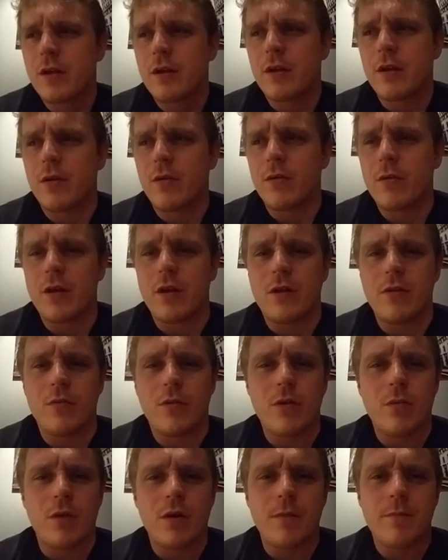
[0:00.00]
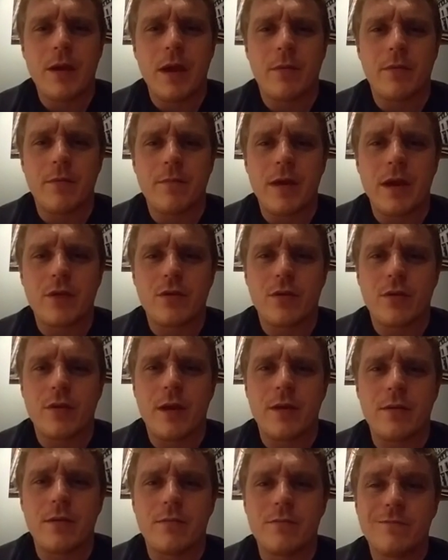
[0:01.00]
We want to be able to make sure
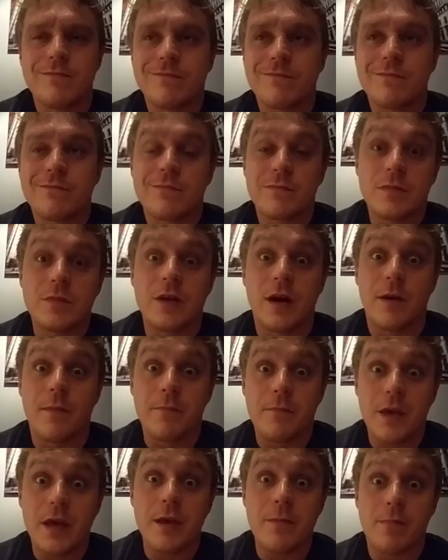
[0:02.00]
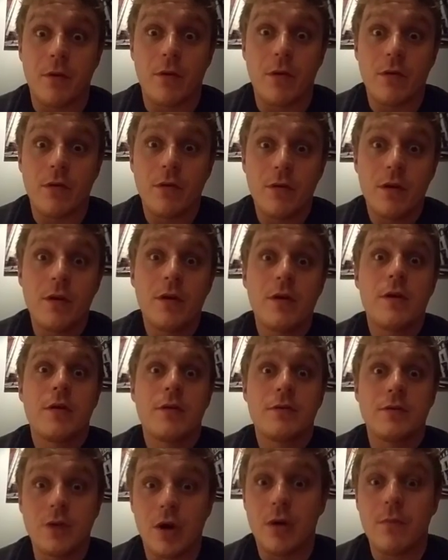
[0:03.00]
that dumb people
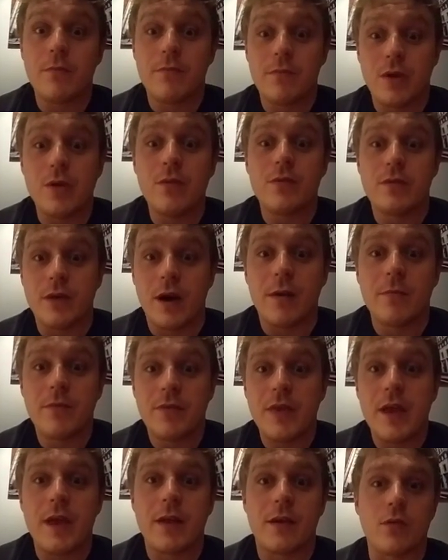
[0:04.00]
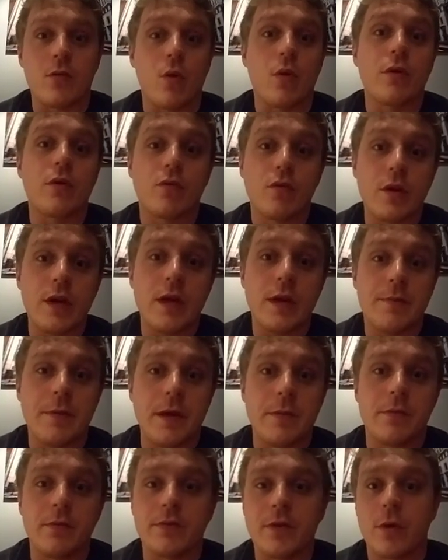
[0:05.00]
don't do dumb things, or greedy
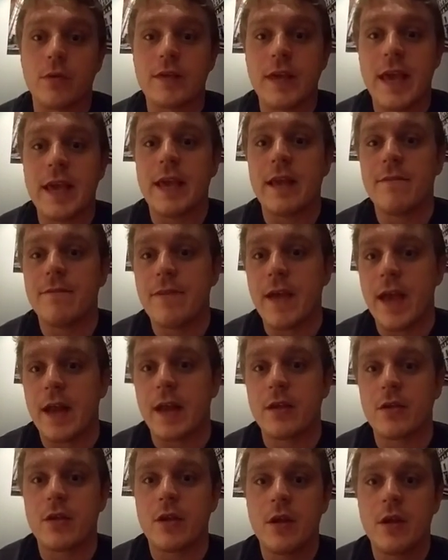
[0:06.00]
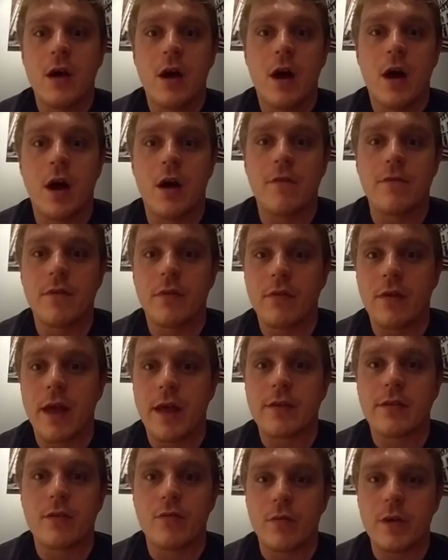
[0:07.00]
people don't take advantage of the
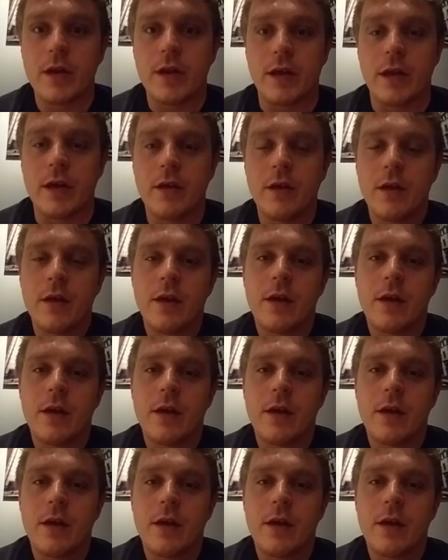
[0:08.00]
less greedy.